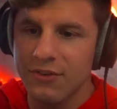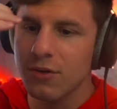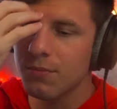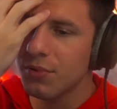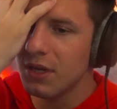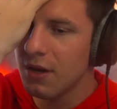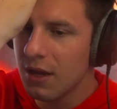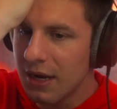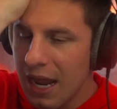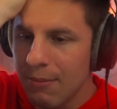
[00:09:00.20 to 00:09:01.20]
to complete
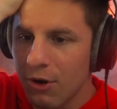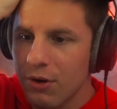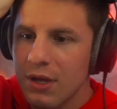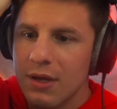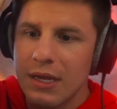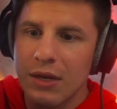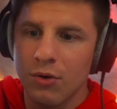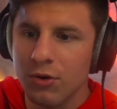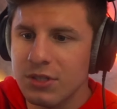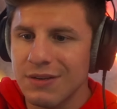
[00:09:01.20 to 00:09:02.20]
Namo in
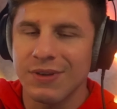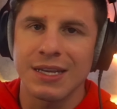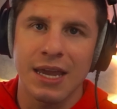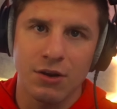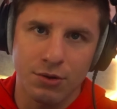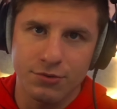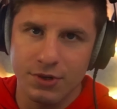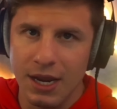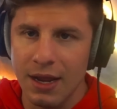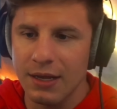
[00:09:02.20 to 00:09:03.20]
order to even get Ultra
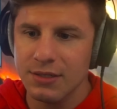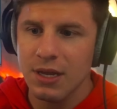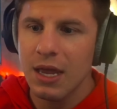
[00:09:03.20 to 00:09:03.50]
Chaos.